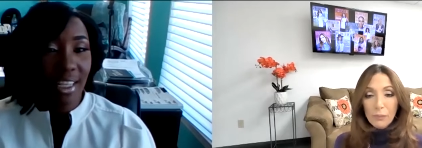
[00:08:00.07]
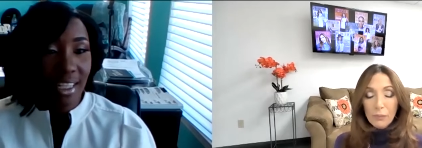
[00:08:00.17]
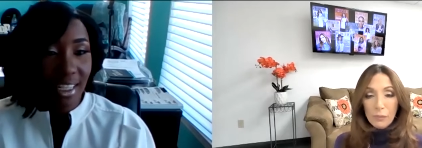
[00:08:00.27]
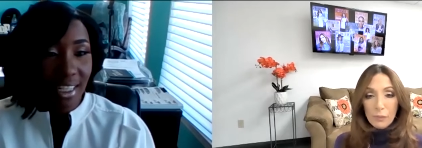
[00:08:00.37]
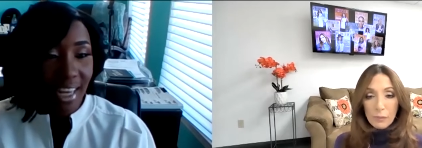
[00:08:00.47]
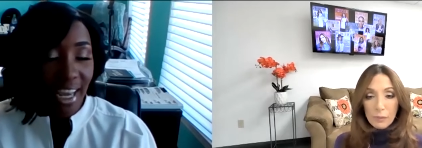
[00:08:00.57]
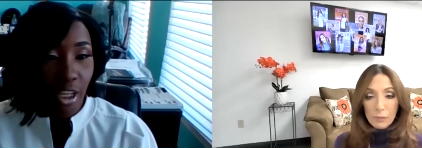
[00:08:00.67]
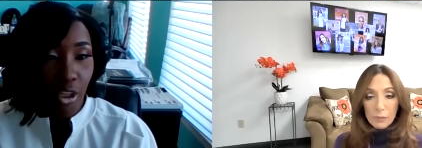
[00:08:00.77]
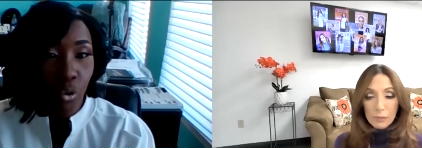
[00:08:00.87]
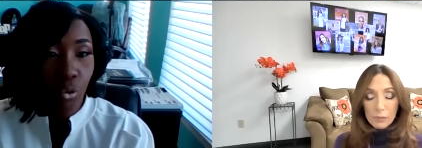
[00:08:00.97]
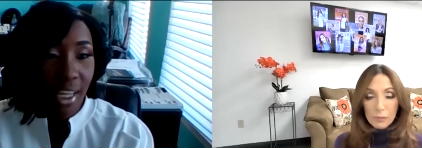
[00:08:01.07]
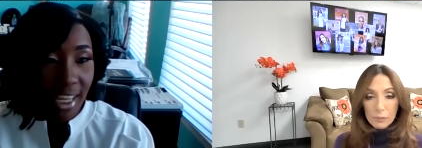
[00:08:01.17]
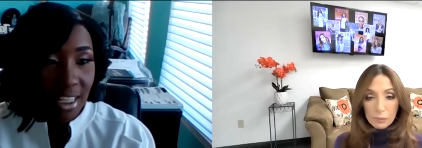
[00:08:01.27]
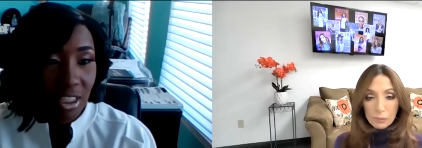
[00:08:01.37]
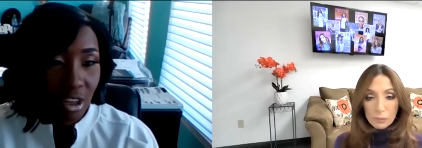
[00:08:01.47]
Speaker 1: end of the day, you
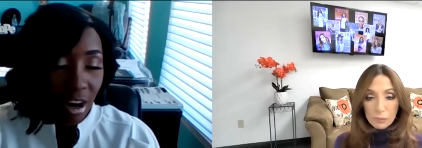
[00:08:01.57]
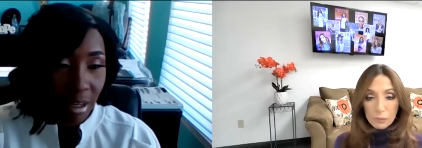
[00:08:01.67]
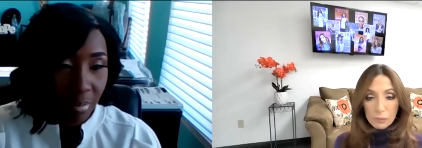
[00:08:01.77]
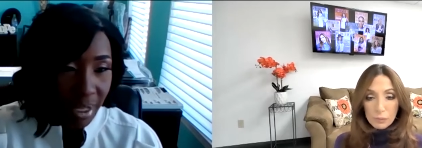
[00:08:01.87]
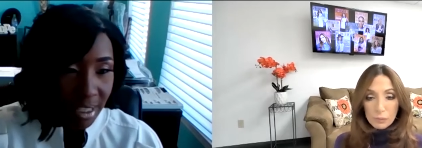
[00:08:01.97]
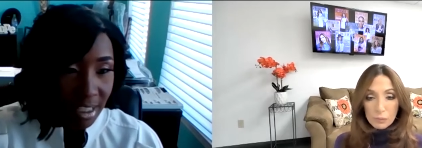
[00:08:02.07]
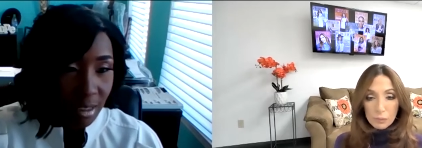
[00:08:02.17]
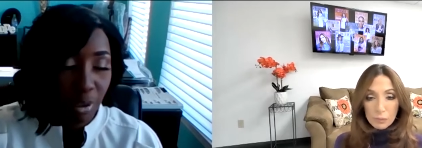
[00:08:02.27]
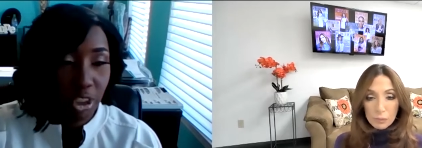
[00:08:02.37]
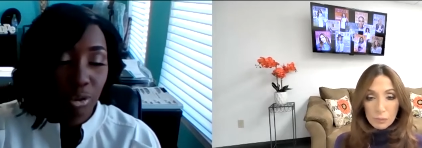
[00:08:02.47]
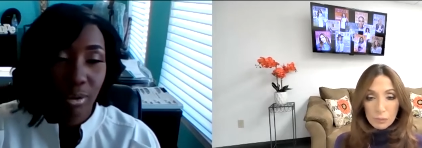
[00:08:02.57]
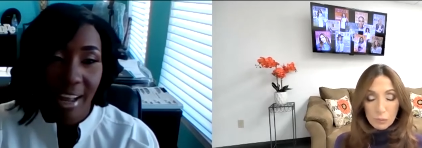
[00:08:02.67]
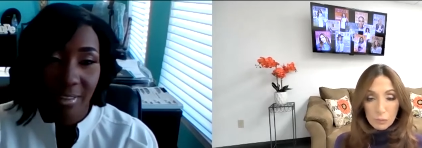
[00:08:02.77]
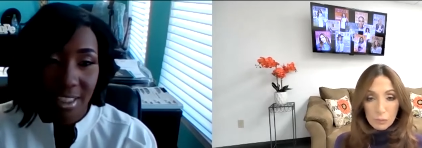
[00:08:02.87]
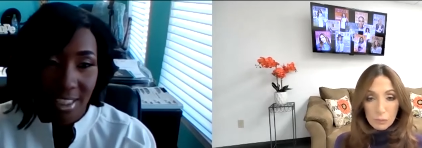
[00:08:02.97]
can start a business, but you
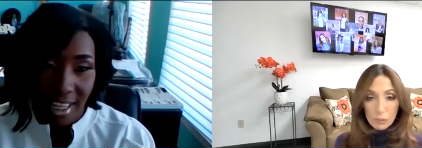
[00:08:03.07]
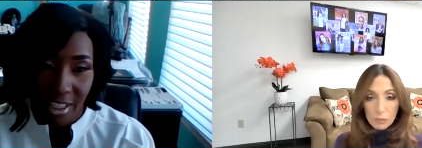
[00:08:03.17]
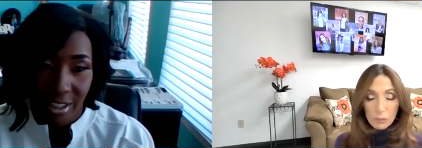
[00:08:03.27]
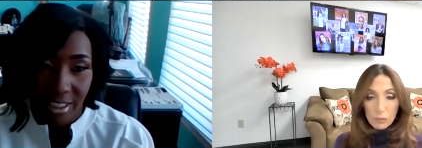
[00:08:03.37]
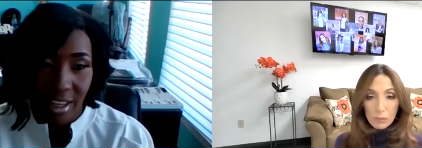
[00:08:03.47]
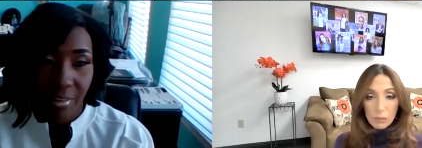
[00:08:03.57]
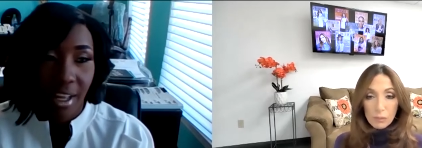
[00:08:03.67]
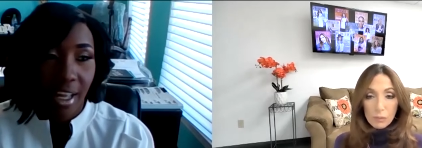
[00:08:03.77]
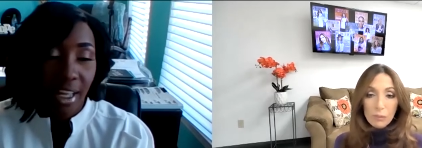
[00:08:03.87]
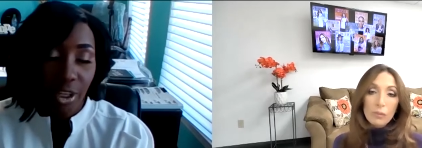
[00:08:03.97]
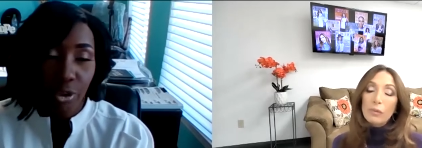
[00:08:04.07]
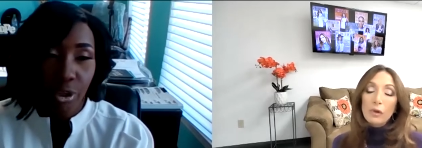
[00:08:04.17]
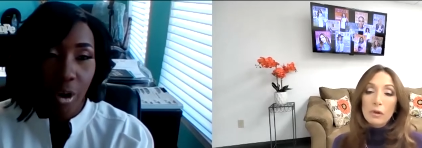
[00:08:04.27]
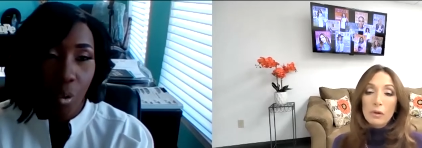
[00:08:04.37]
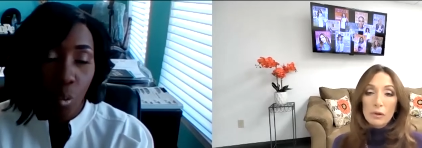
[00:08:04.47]
have to say to yourself, you
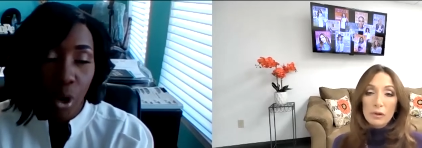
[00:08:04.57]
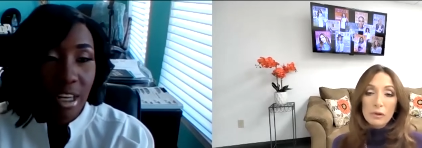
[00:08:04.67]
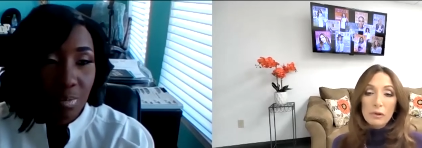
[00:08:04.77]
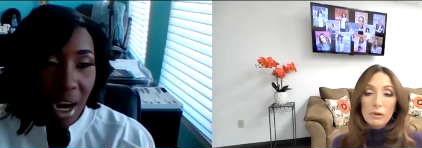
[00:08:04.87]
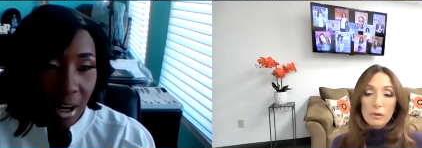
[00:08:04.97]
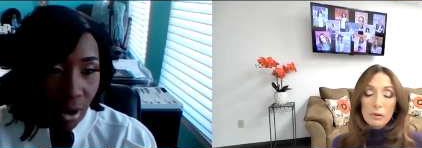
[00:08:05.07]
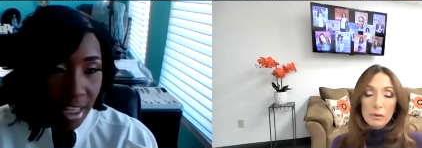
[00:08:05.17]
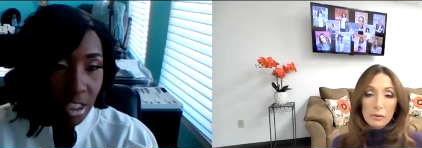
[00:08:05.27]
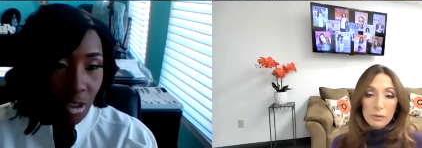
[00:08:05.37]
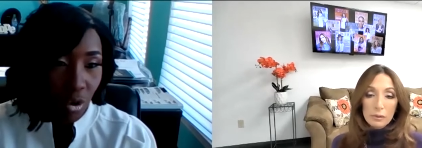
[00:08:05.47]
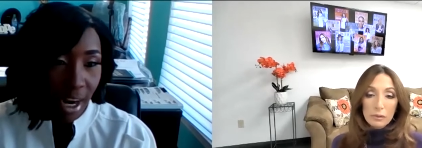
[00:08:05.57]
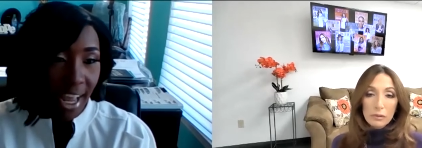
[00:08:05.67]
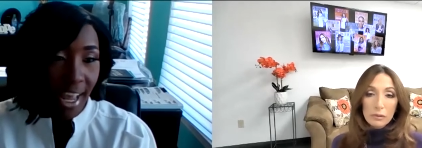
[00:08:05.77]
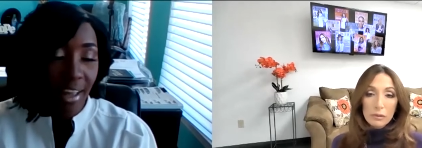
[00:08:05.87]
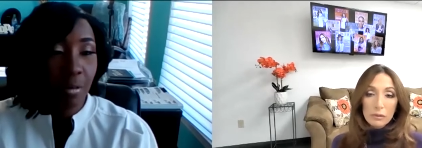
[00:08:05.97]
know, where's my credit score
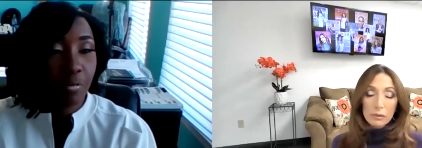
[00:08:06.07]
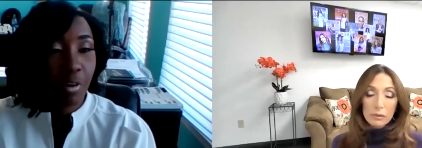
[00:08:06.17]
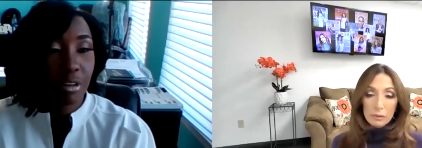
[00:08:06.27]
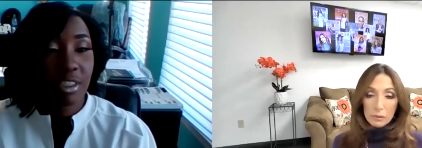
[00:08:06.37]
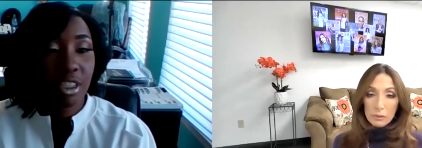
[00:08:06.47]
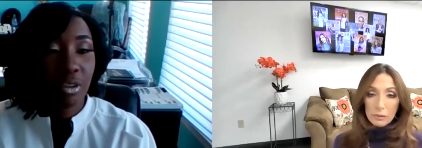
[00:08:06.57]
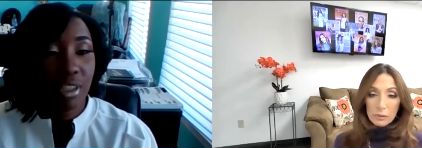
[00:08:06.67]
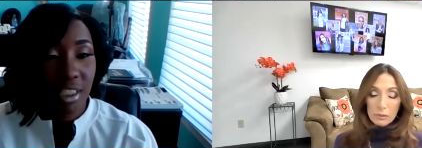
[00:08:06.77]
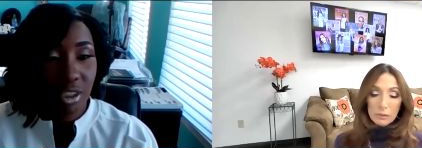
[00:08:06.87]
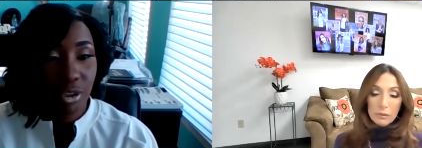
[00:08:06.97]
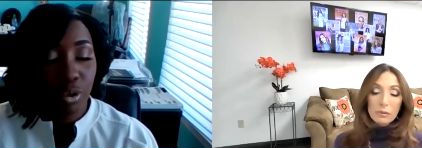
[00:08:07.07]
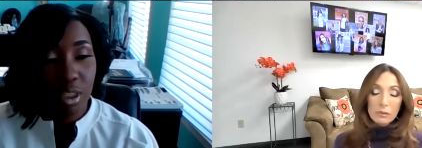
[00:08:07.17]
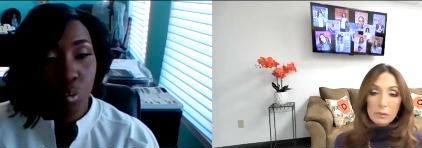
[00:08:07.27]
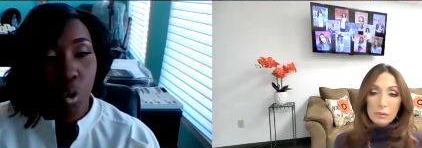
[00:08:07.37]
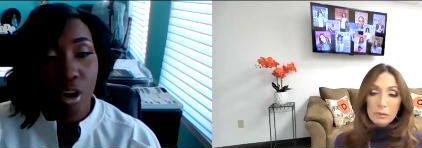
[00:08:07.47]
at? And the first thing you need to do
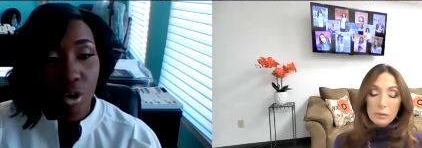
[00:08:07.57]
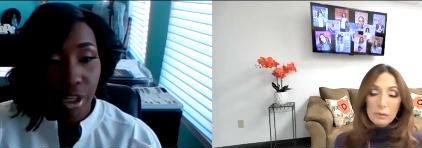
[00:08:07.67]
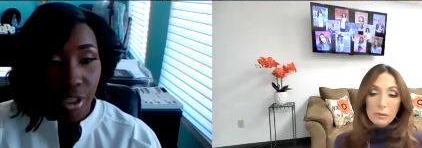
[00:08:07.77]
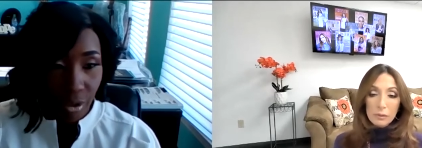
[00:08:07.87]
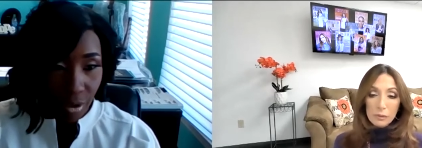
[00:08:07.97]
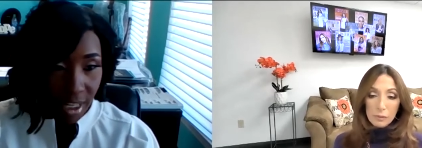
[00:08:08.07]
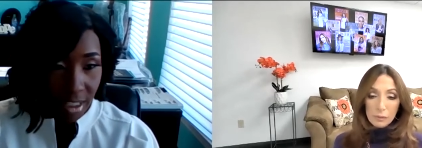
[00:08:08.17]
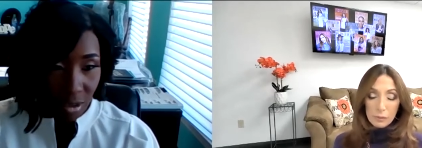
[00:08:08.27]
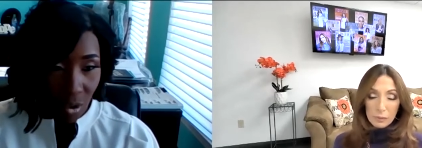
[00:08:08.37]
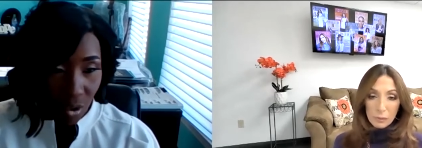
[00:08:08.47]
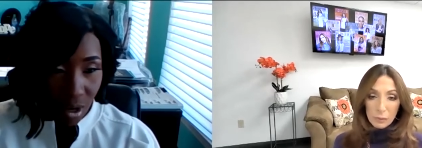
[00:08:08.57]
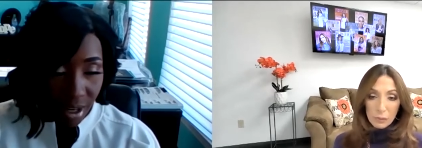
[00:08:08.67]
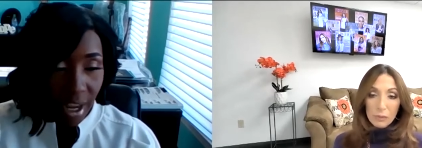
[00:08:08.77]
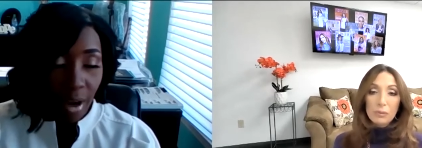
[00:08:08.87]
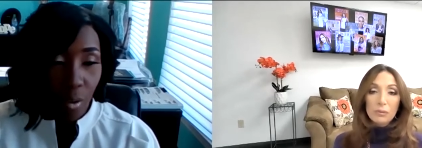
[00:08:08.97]
is work on your credit score.
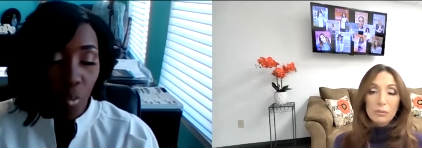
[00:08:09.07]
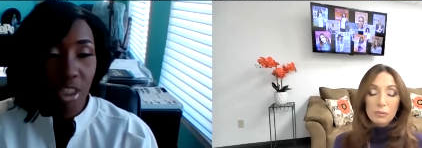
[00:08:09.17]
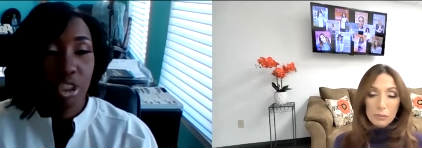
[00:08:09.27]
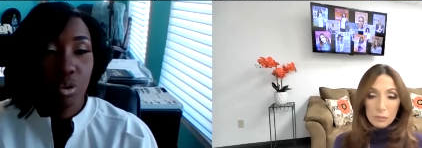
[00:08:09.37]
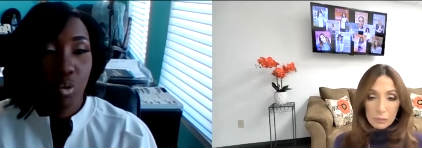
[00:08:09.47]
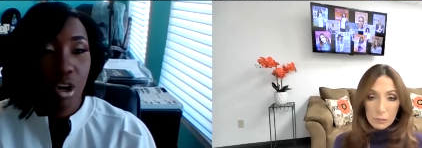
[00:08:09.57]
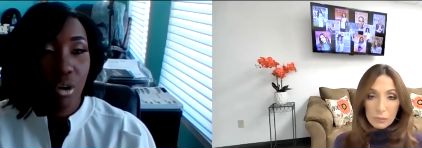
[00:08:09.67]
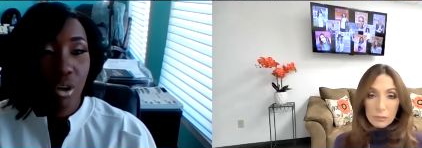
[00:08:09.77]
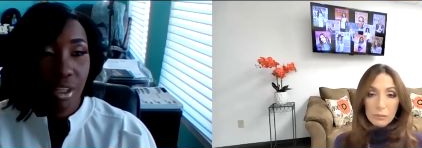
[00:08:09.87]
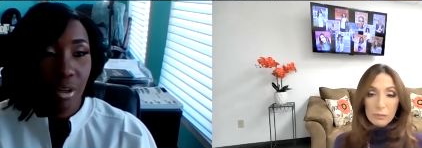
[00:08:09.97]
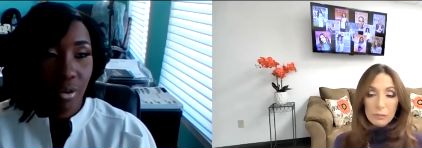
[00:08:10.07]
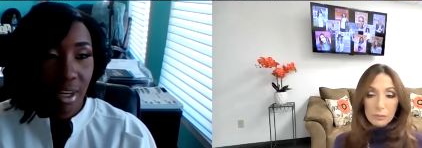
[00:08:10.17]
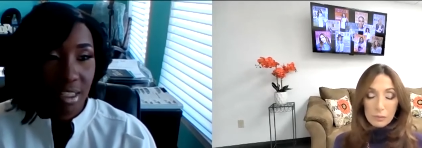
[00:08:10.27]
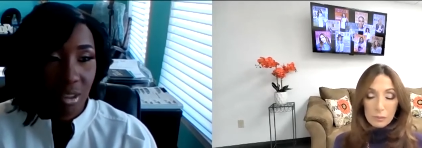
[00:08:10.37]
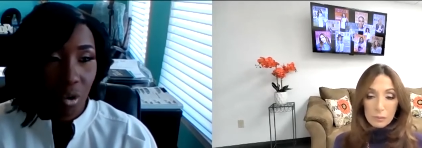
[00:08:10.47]
Once you work on your
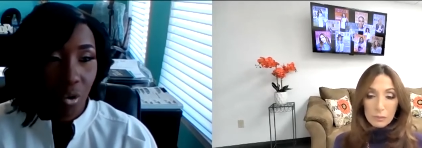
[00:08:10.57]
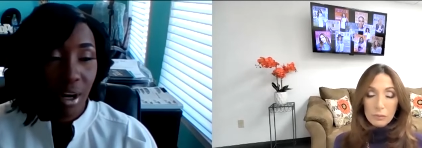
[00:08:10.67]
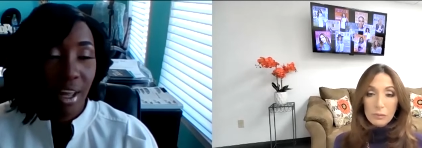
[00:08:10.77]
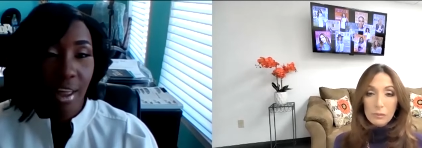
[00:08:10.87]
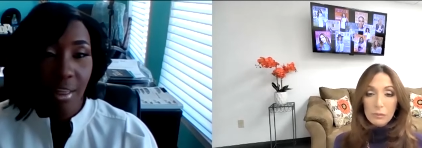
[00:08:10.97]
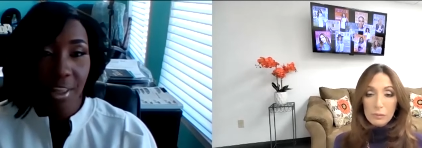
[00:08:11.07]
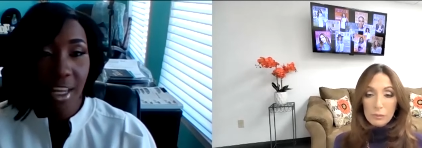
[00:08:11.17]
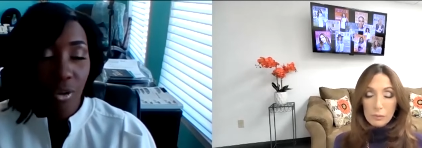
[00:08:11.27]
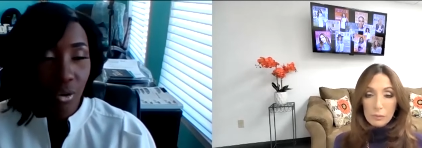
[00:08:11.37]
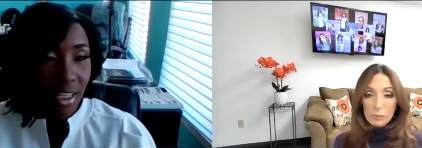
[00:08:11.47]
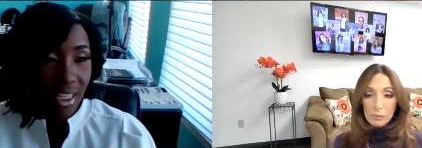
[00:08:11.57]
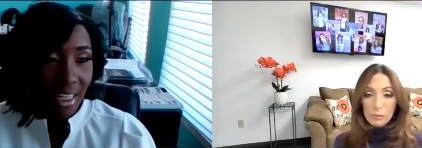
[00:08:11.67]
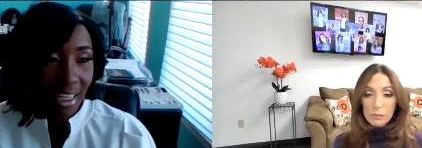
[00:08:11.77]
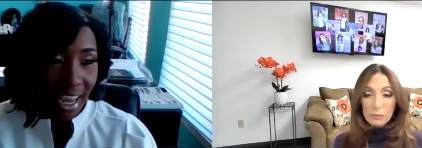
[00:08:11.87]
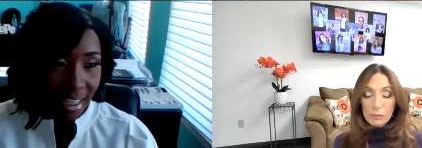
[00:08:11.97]
credit score, then you can get
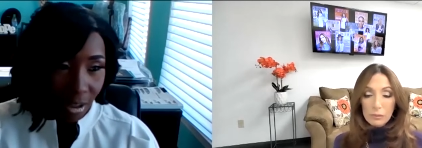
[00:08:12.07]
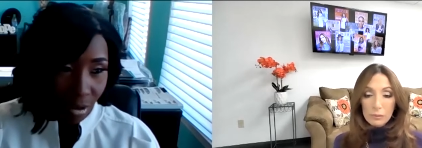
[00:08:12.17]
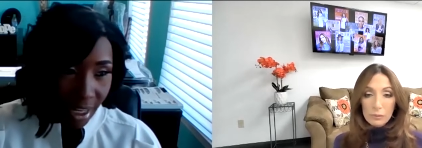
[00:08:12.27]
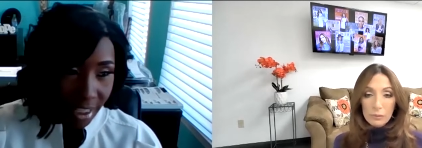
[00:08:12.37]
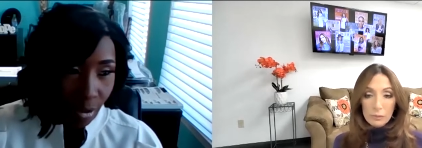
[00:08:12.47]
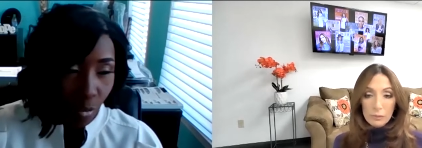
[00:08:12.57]
a line of credit or